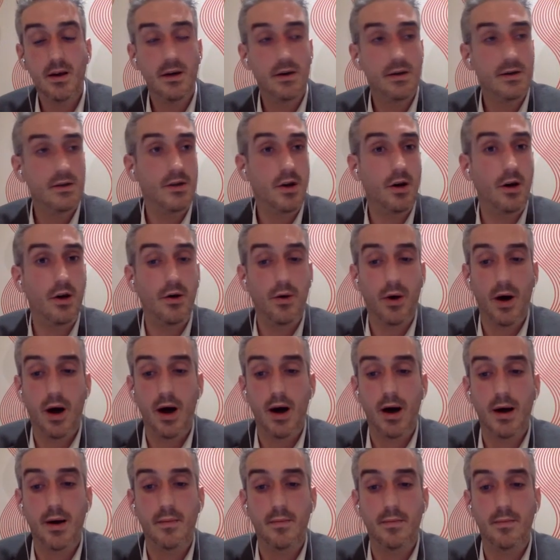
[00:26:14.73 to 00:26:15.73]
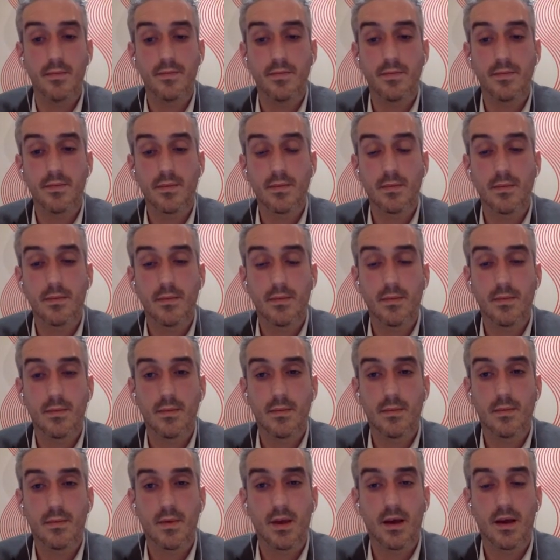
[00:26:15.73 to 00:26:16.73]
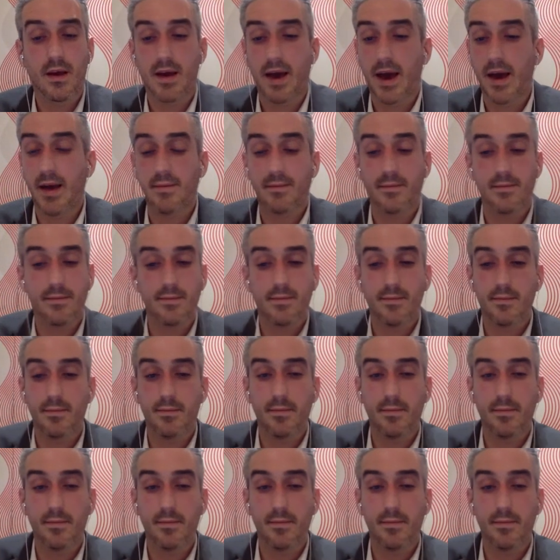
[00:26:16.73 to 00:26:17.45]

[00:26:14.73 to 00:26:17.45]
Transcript: So again,